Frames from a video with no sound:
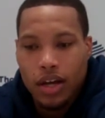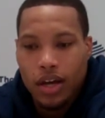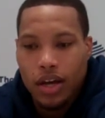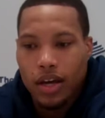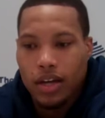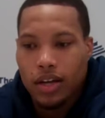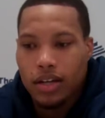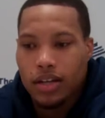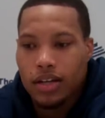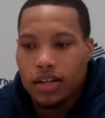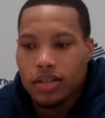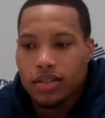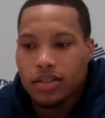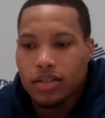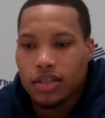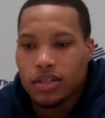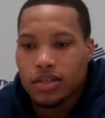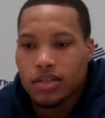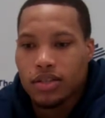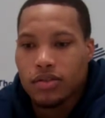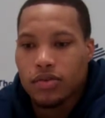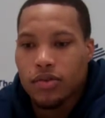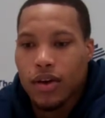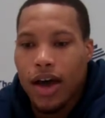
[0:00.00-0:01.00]
and it's
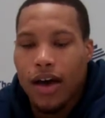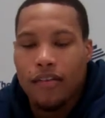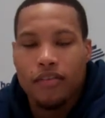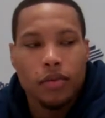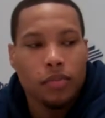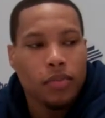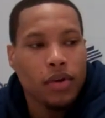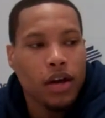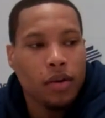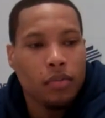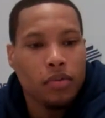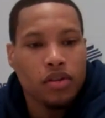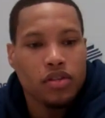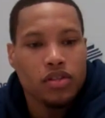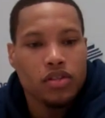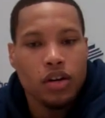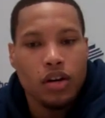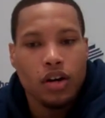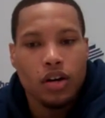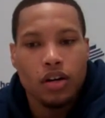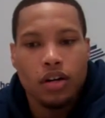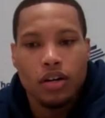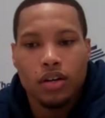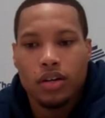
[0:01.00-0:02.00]
just, you have to be able to
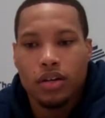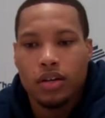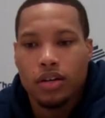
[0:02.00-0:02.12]
talk.